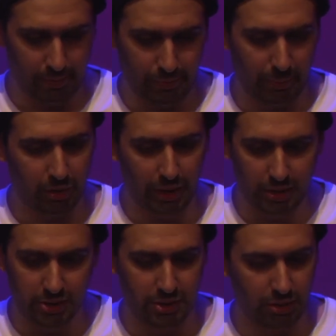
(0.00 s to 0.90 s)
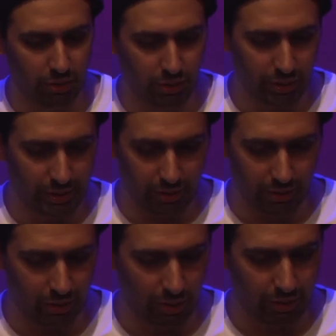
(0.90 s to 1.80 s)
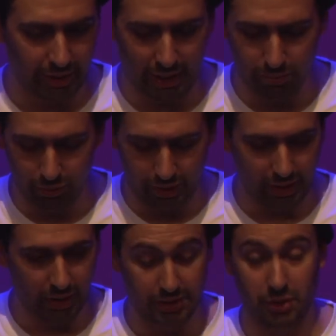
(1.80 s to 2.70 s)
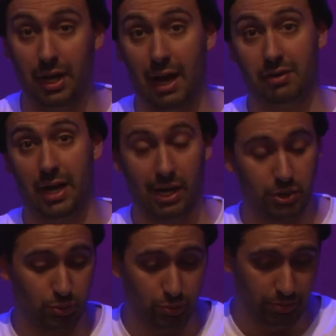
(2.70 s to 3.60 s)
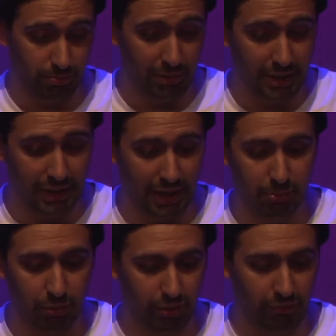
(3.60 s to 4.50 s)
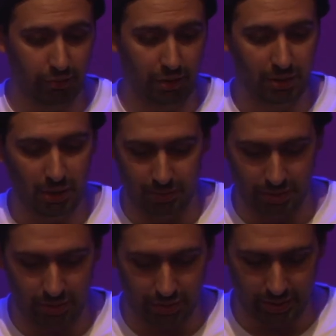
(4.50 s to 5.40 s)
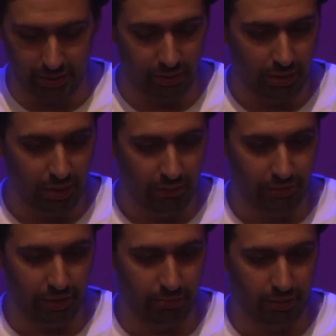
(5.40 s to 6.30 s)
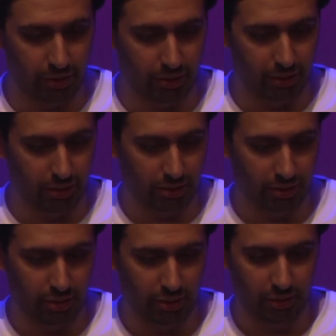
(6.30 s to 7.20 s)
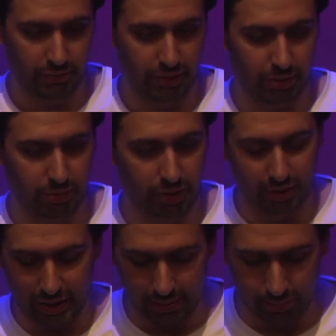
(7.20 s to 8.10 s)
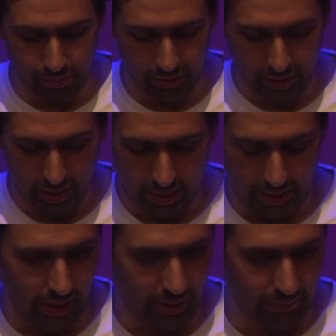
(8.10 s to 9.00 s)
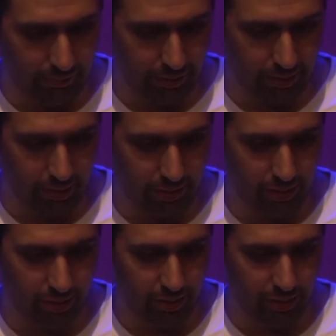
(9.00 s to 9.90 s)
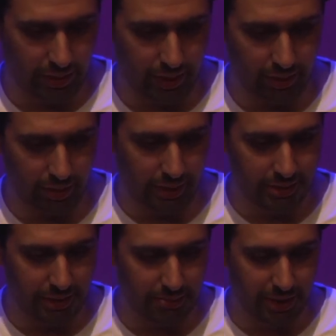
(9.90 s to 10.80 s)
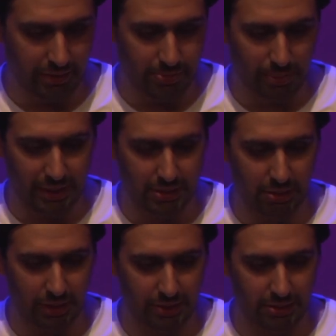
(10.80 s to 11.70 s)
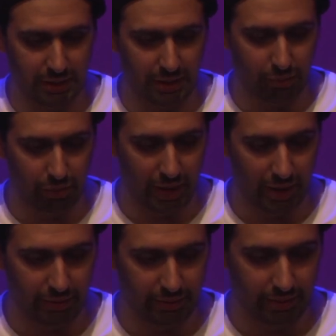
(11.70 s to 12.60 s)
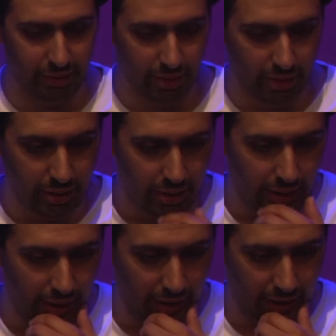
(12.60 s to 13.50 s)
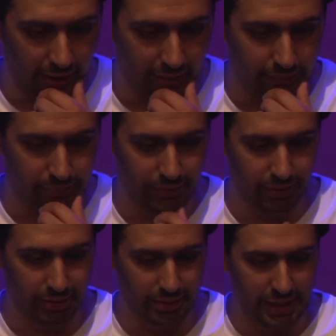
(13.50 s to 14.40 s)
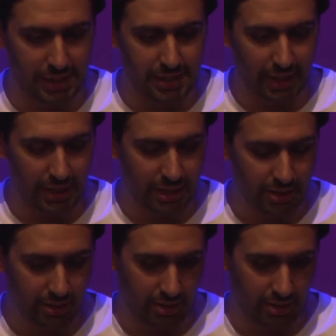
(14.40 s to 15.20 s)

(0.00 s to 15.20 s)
I'm kind of just noodling on the keyboard here. I don't have an actual MIDI keyboard in front of me. I'm just using the computer keyboard. And it kind of seems like this bass line is sitting around the D key.